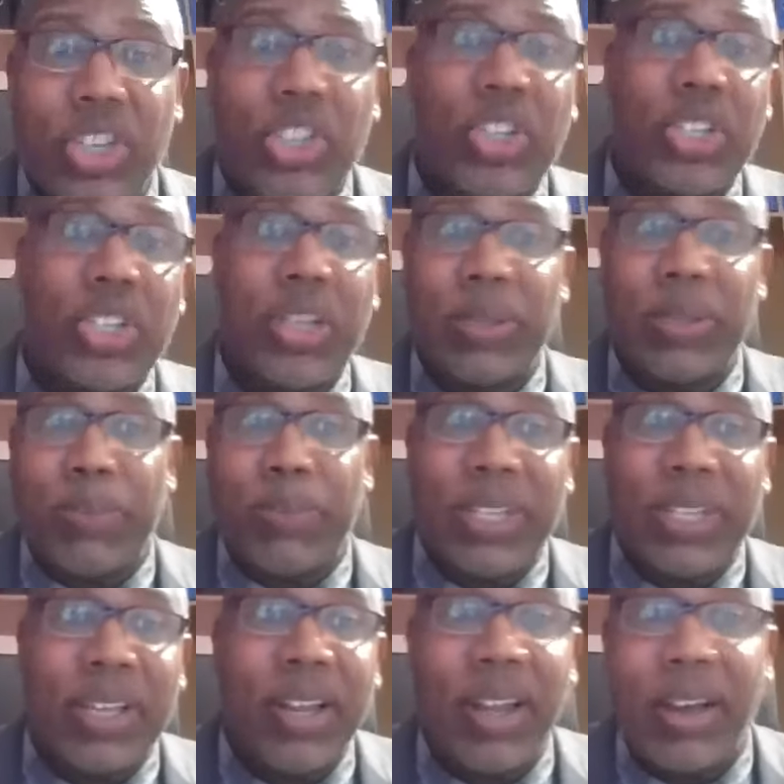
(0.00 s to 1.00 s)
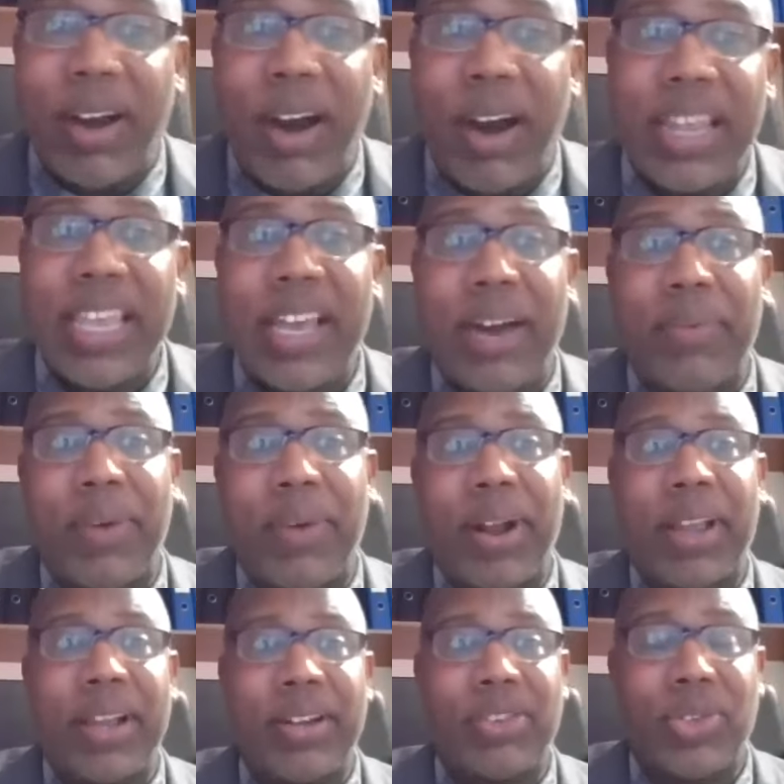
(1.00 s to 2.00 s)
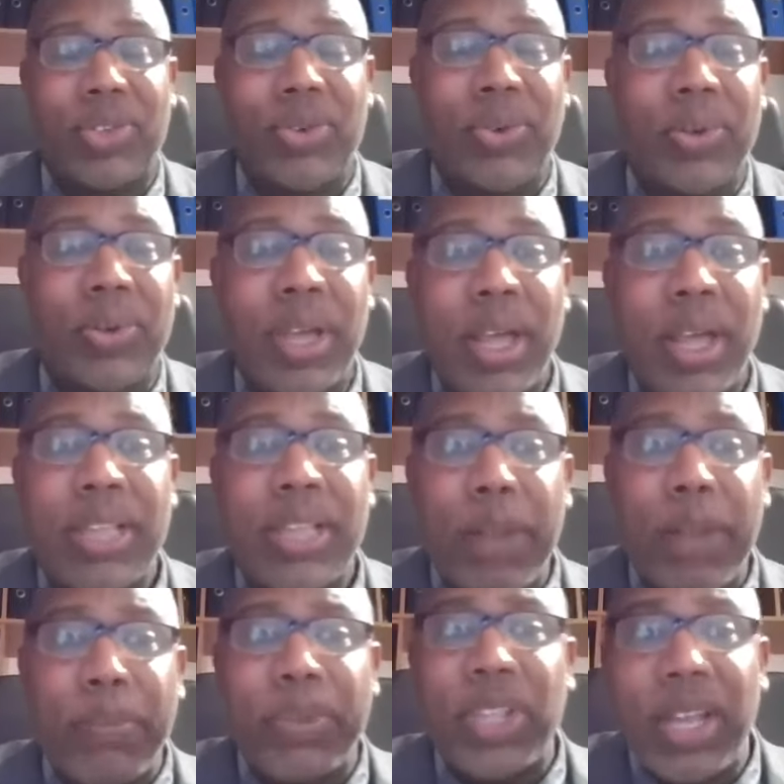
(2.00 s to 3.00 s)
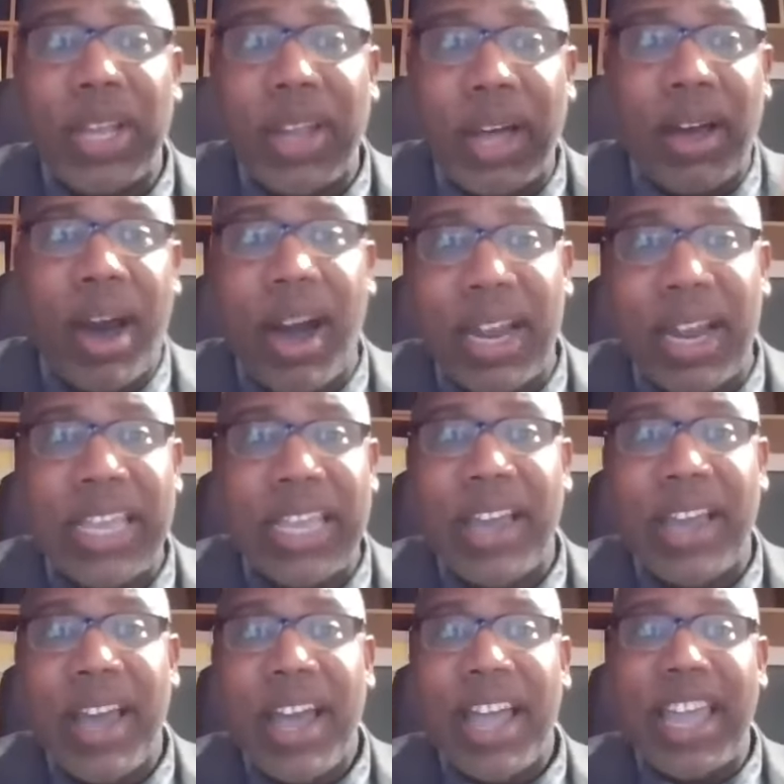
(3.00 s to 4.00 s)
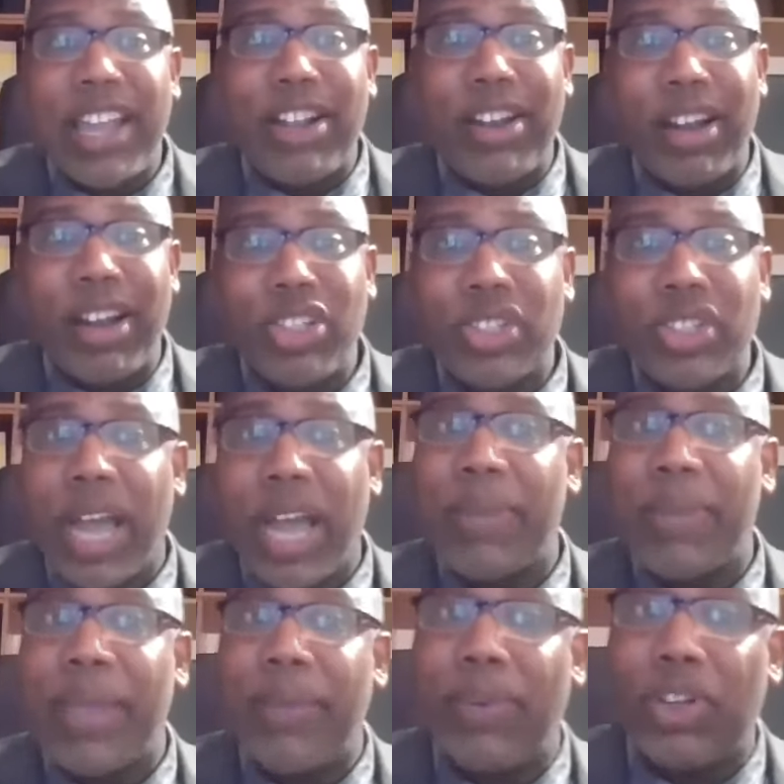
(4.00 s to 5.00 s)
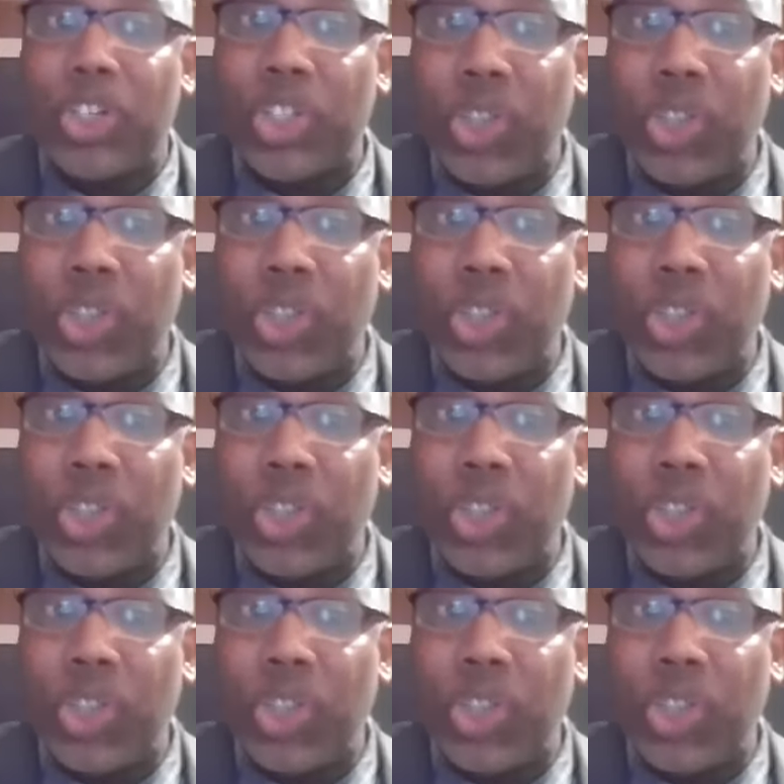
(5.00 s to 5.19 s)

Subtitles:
teachers, there was a particular colleague I work in a school. That particular colleague, in lunchtime, he will